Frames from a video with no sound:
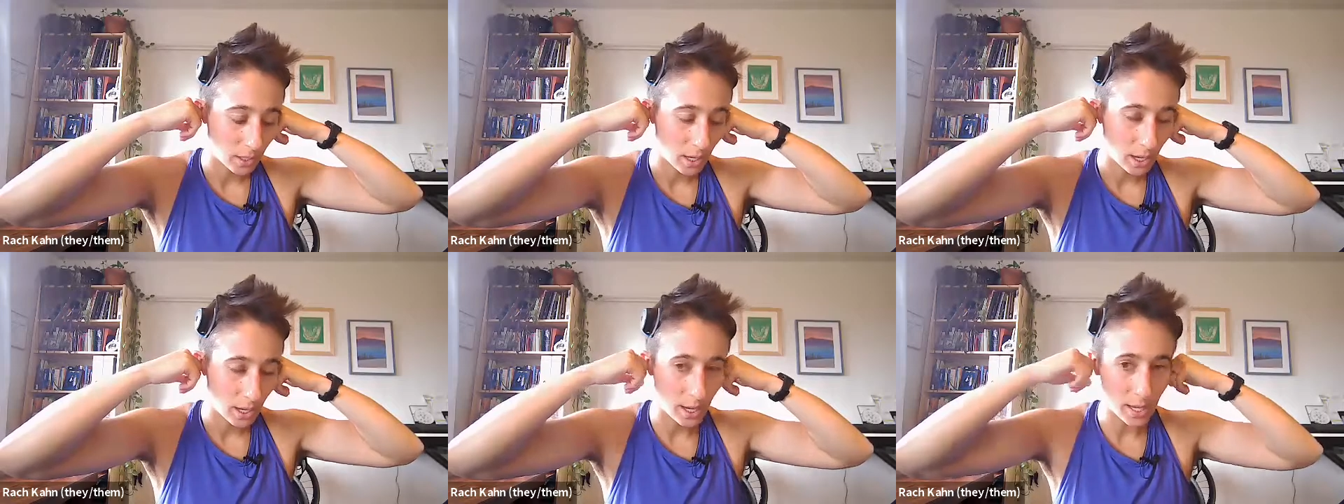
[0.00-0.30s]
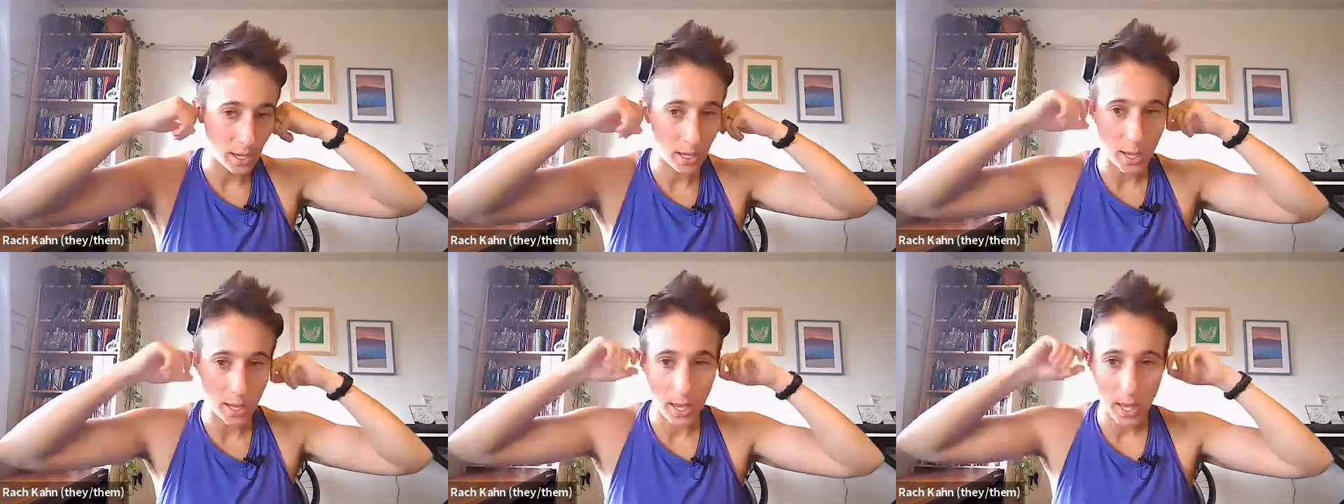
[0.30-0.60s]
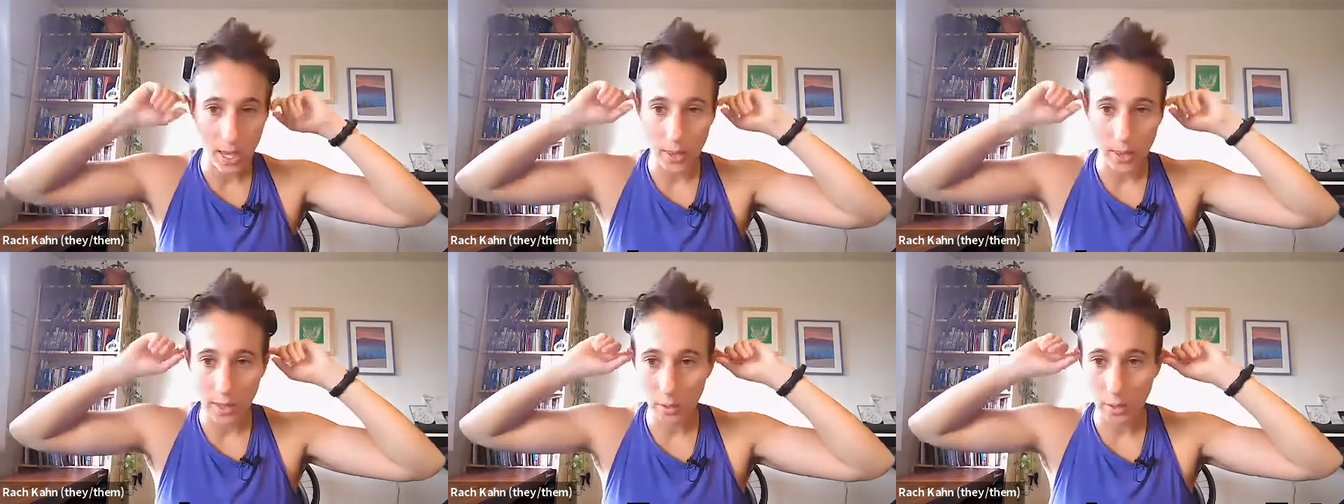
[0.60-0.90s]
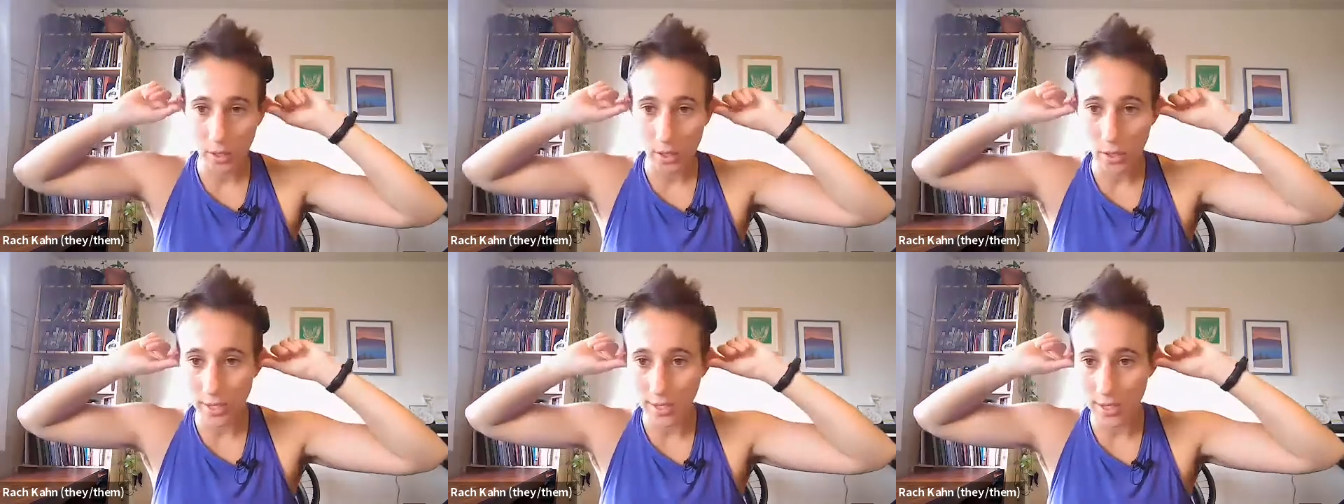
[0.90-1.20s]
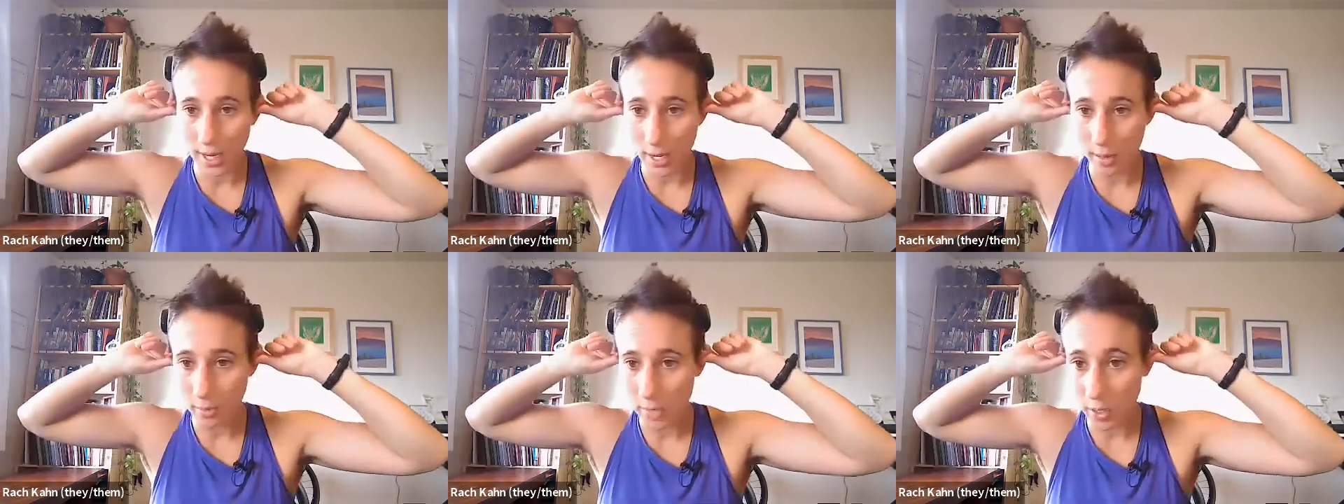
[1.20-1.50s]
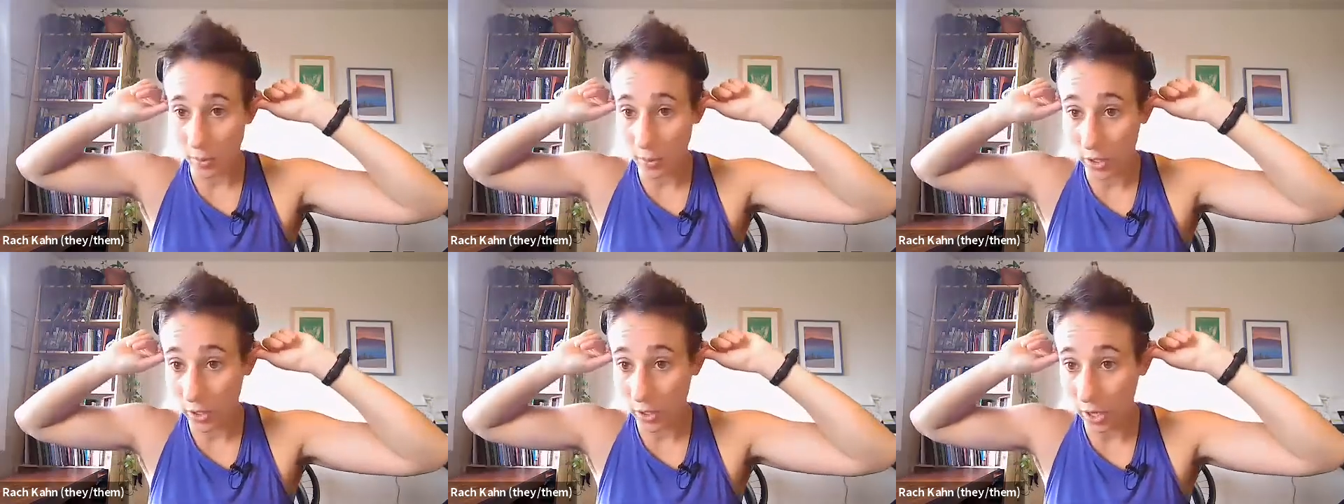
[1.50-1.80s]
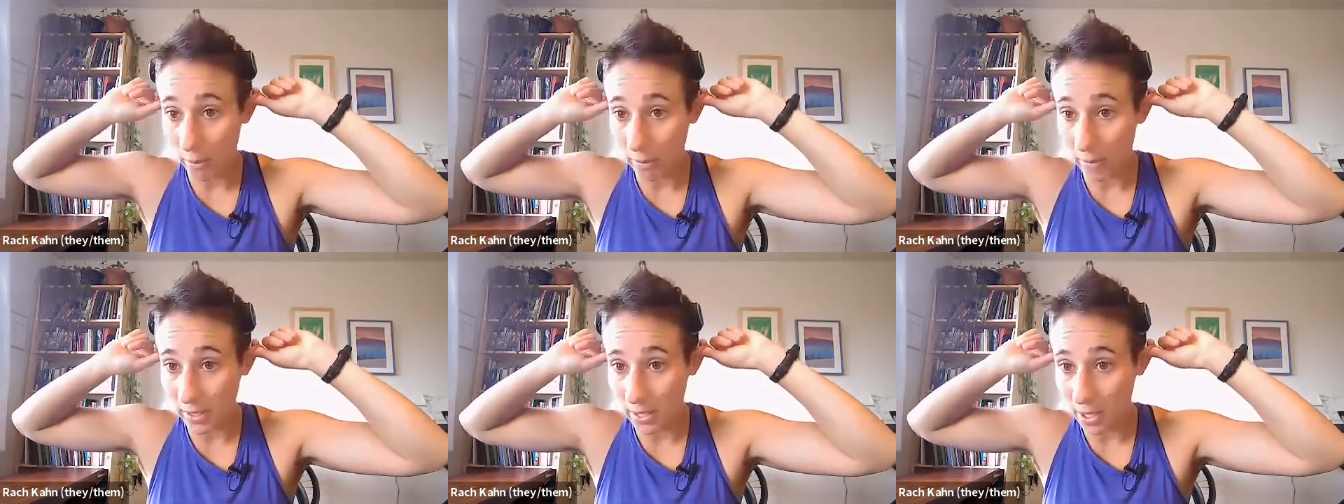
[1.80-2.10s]
Okay, then we're going to do the same thing. We're going to
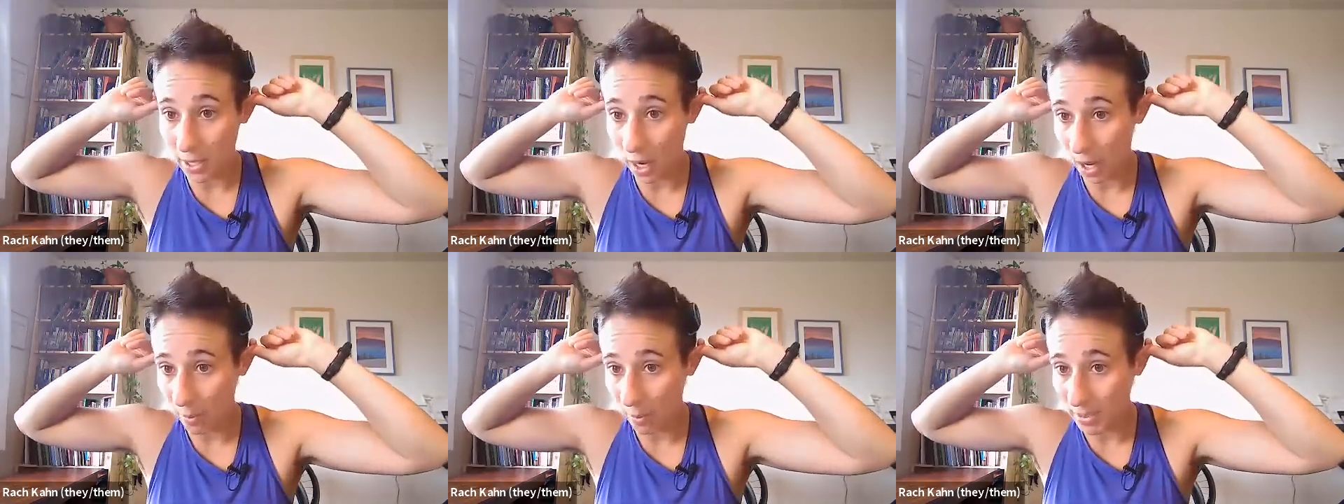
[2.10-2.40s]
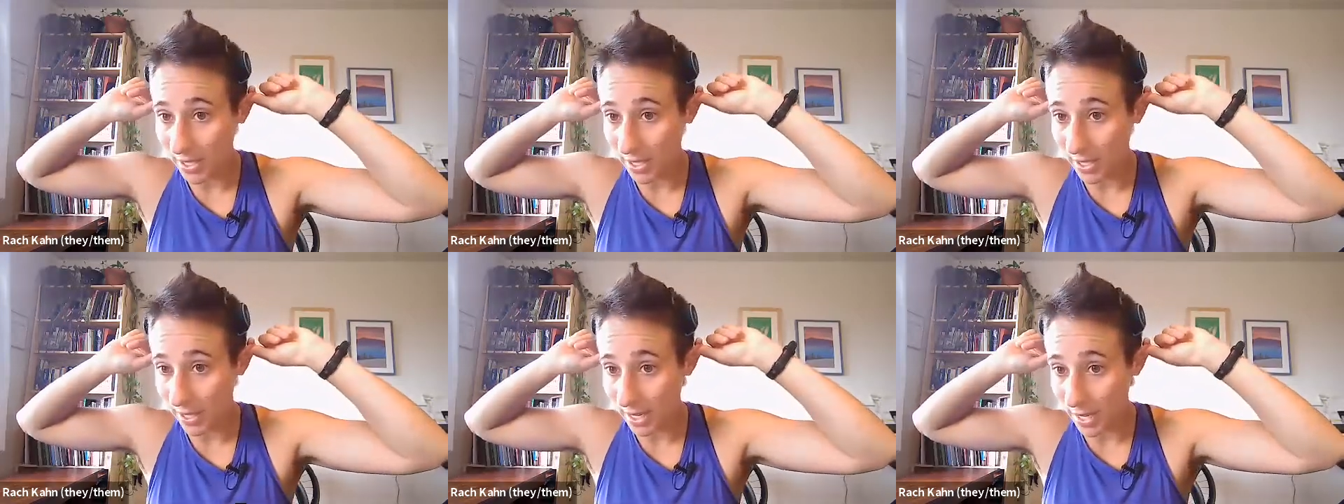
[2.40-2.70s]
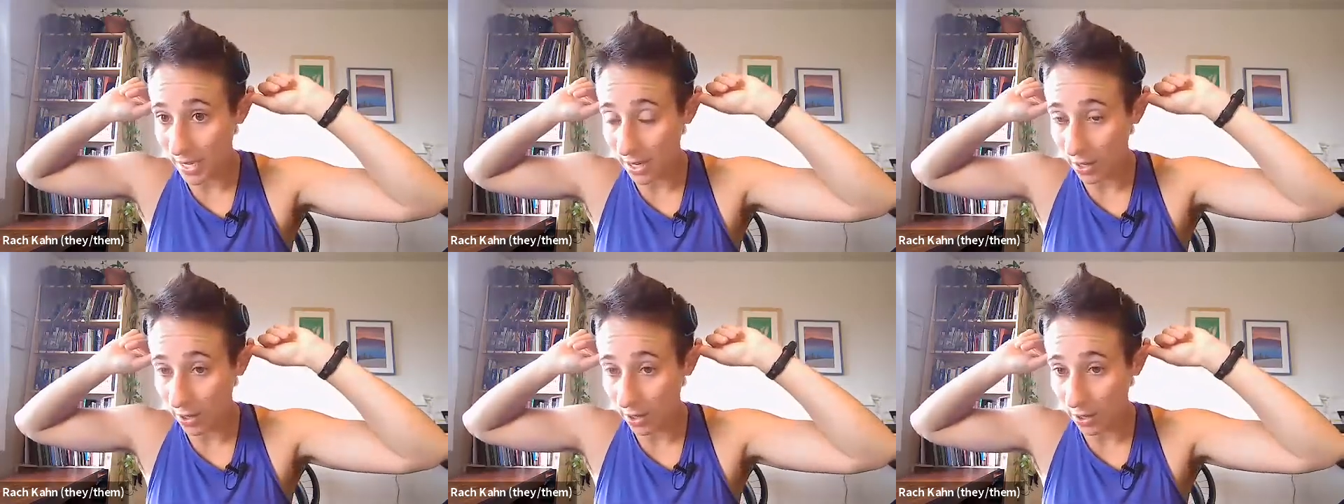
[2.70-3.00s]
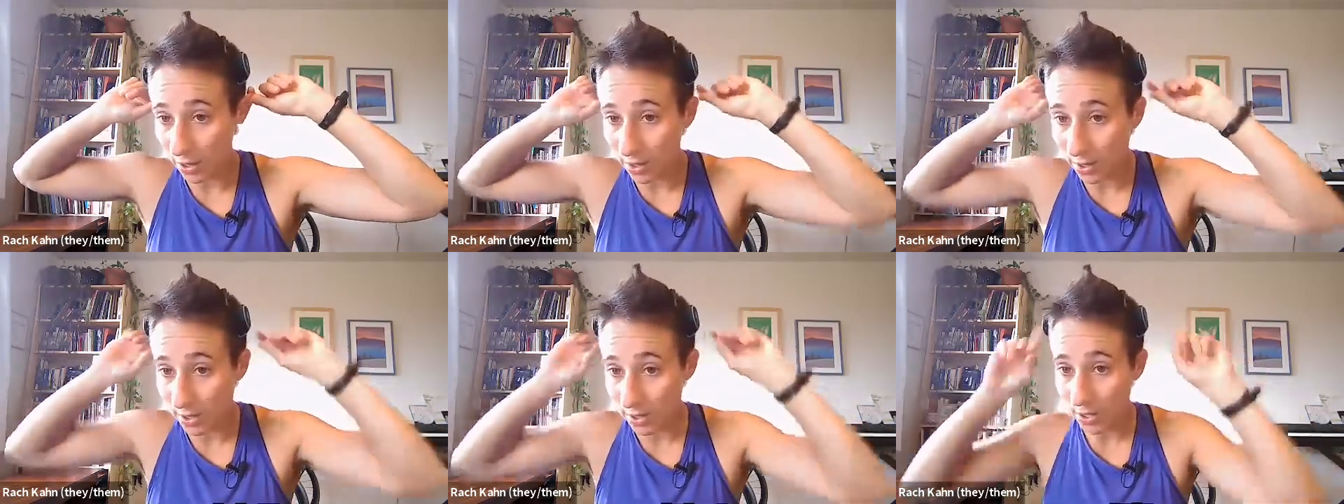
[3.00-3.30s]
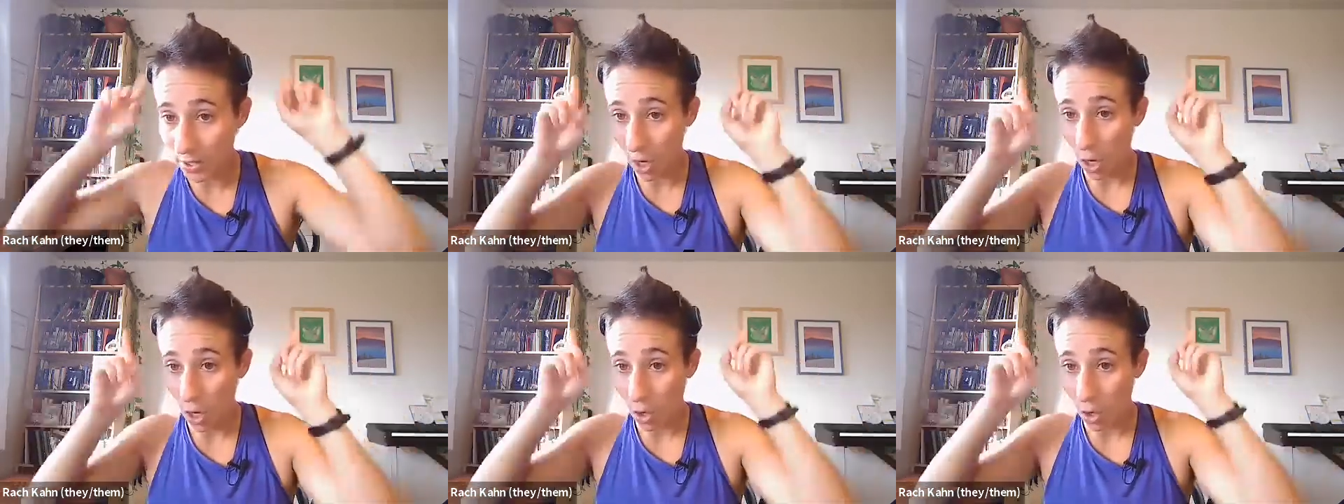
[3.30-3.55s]
grab the tops of the ears.